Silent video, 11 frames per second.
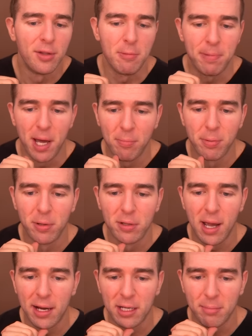The palpable
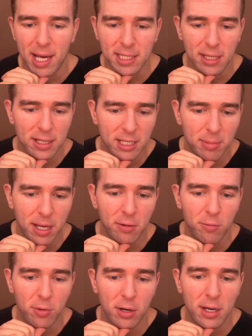gynecomastia in these
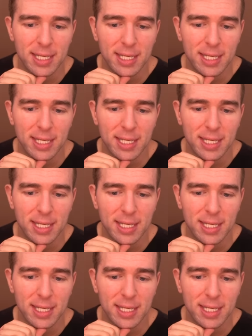men were